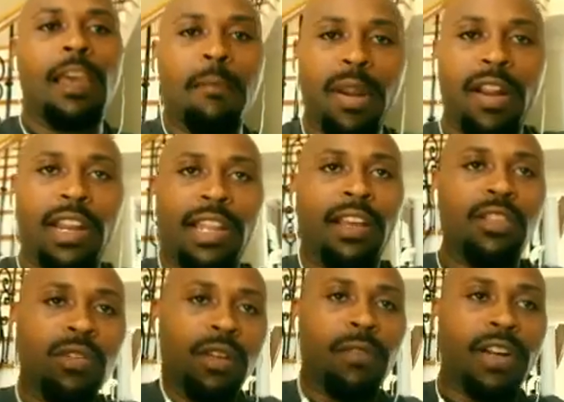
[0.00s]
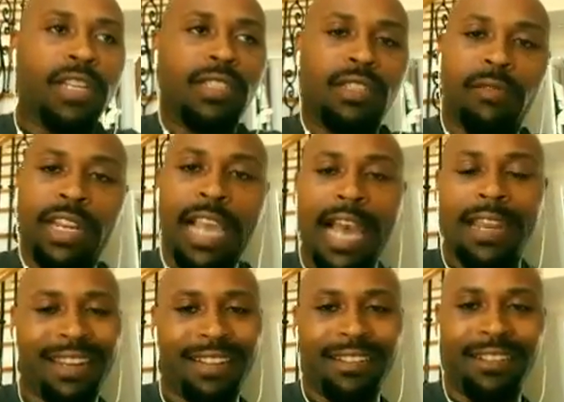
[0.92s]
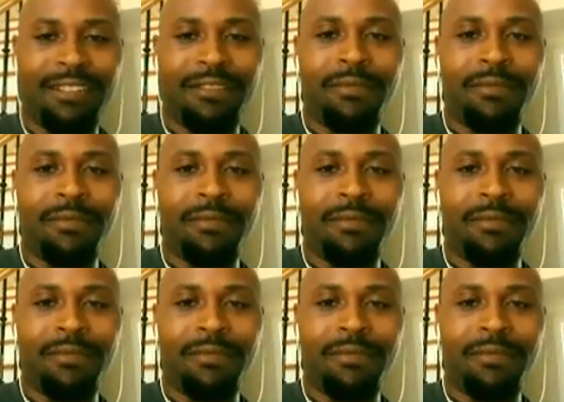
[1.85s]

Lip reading: and parallel universes and realities.